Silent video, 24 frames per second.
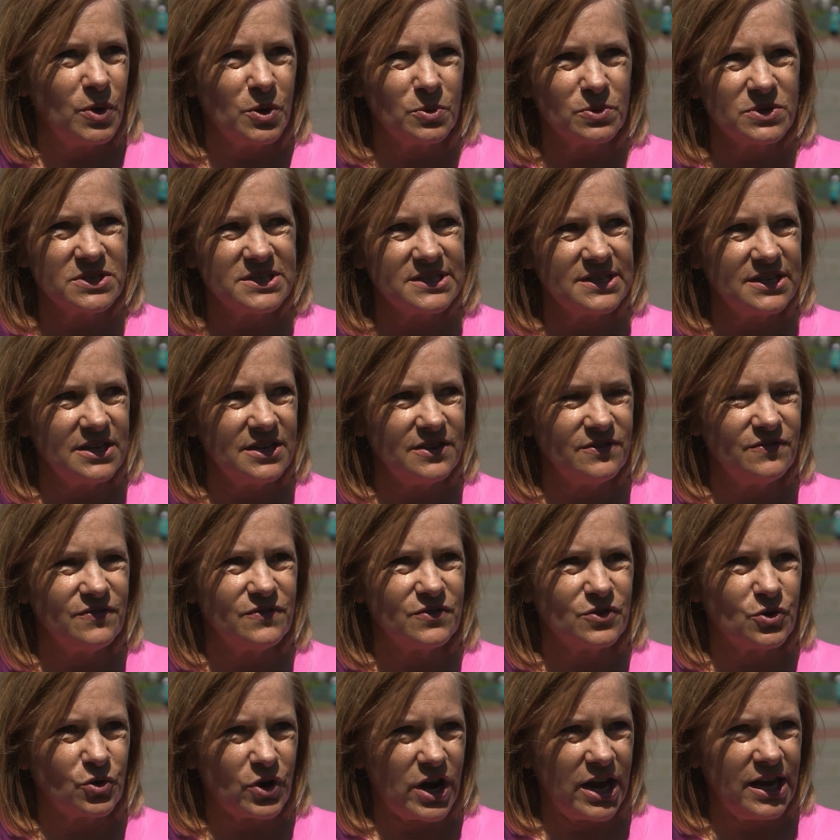We receive
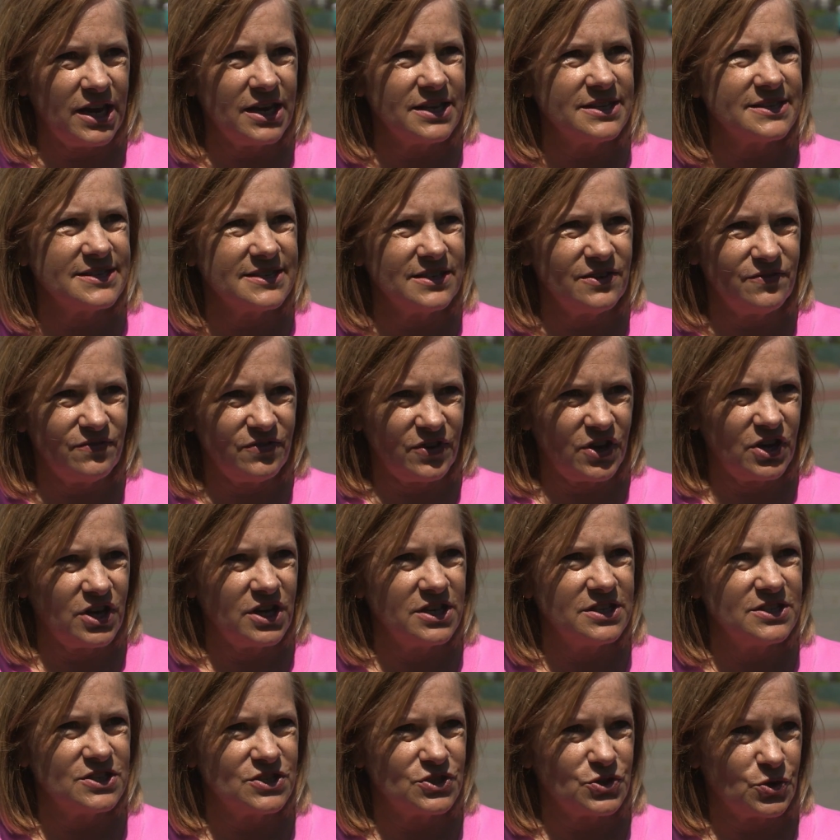grants and
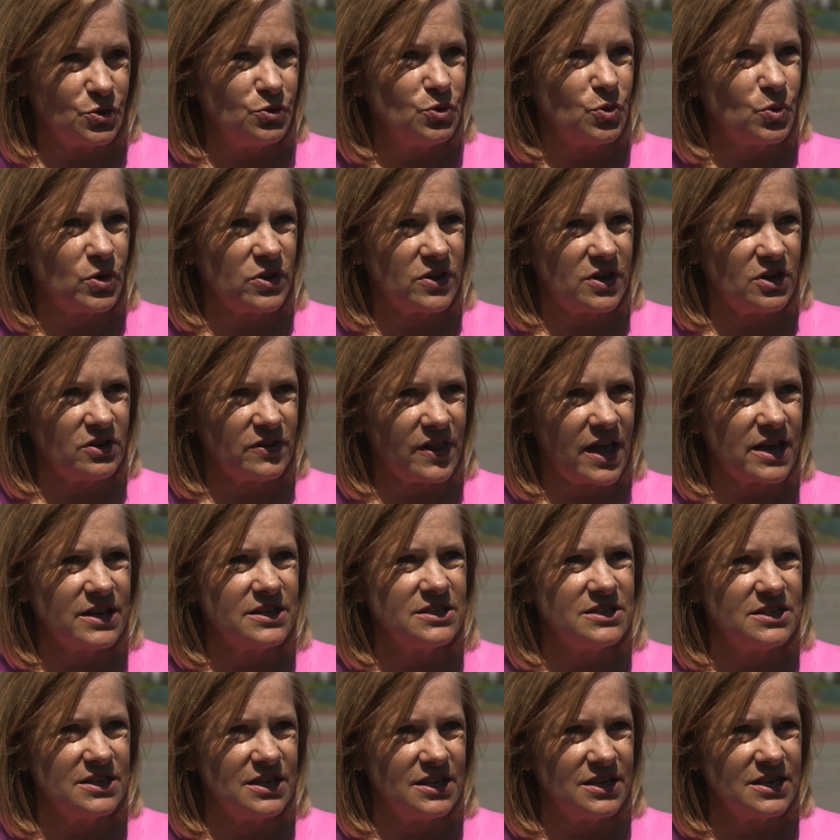funds through North
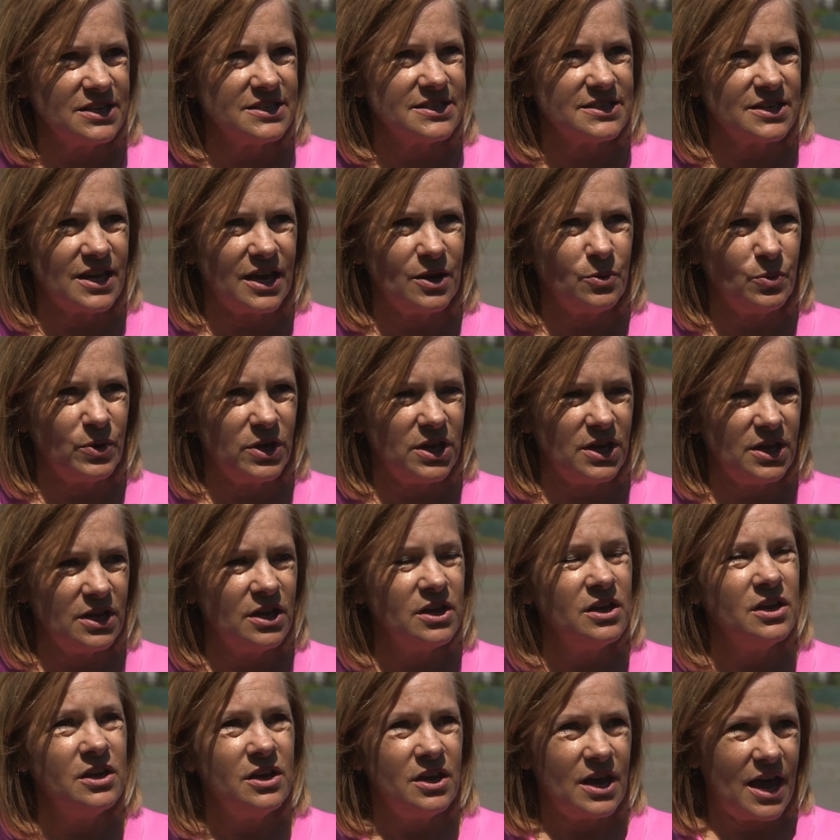Carolina Tennis and we
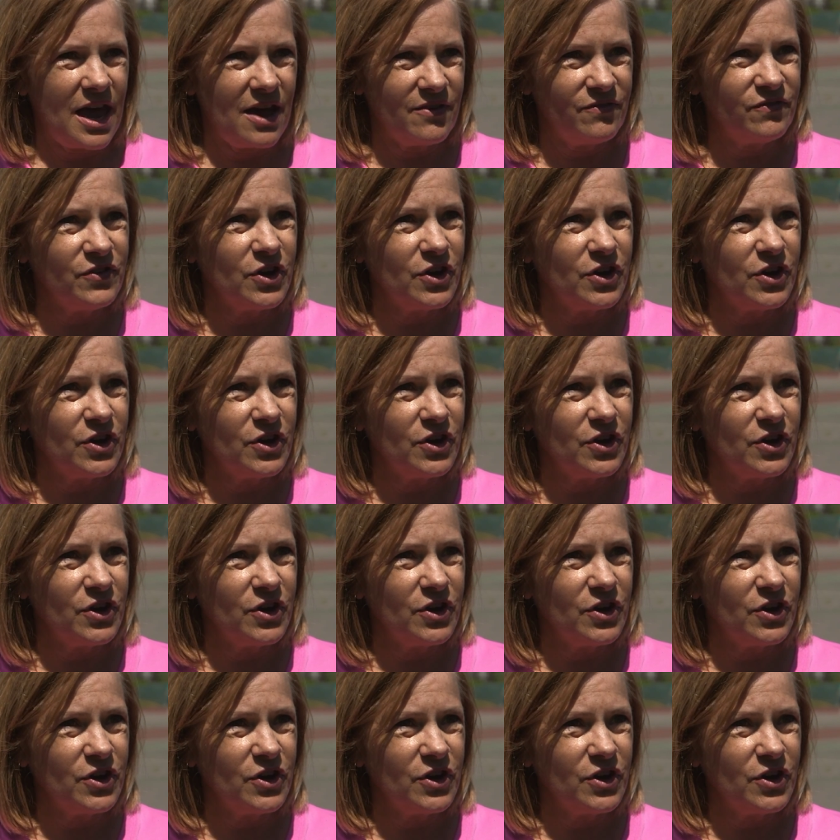have